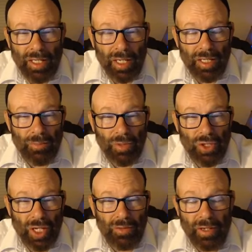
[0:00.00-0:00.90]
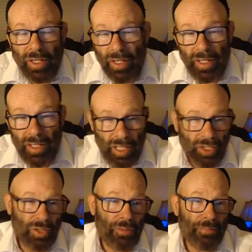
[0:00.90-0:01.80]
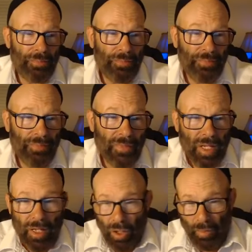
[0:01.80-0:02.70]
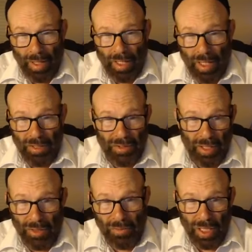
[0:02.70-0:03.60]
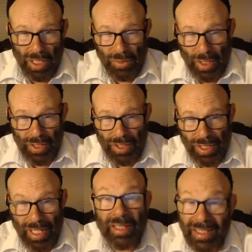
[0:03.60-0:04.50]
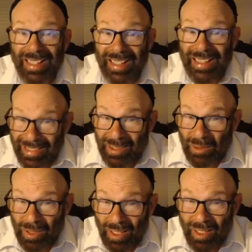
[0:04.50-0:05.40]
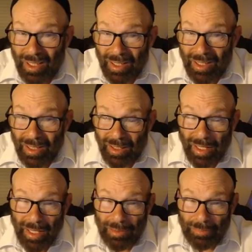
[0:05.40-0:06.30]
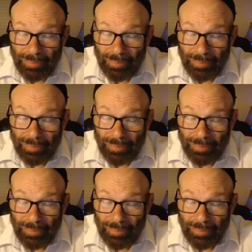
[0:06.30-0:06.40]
does in personifying God in Yeshua. Oh my God, did I realize what I just said? Yeah, I do. Okay?